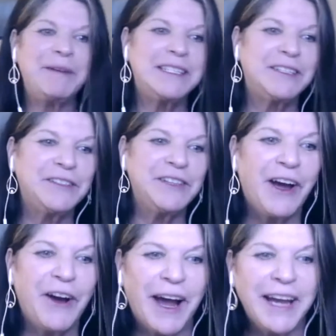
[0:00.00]
to.
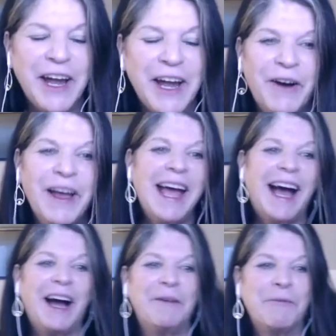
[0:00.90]
No, I know.
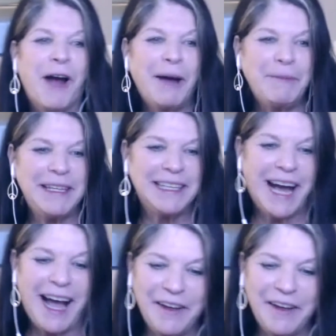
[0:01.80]
Robbie, the guy on